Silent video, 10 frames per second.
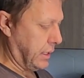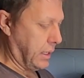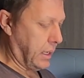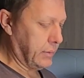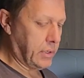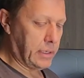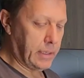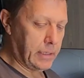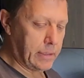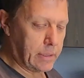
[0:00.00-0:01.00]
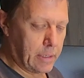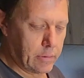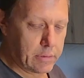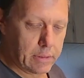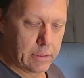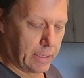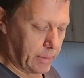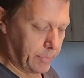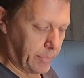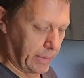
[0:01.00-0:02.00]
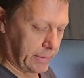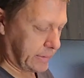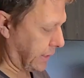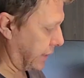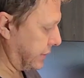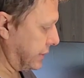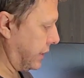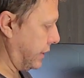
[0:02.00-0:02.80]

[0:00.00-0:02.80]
I'm turning it into little tiny bite-sized